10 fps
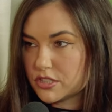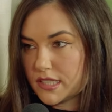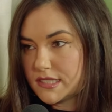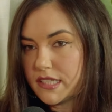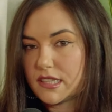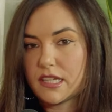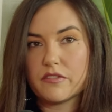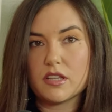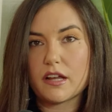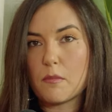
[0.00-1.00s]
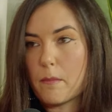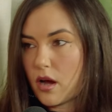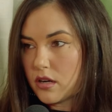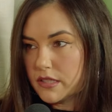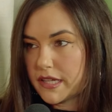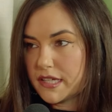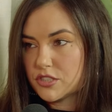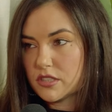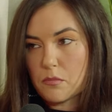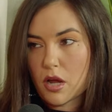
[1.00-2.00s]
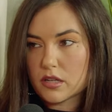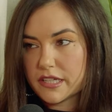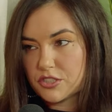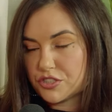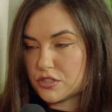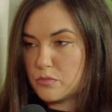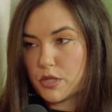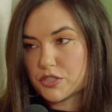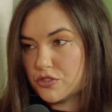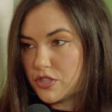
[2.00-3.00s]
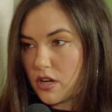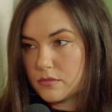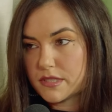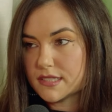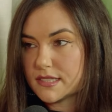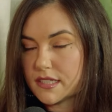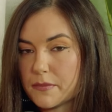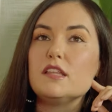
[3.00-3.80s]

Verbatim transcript: That's it. Think of it like a modeling agent. A modeling yeah. agent just books you jobs. That's it.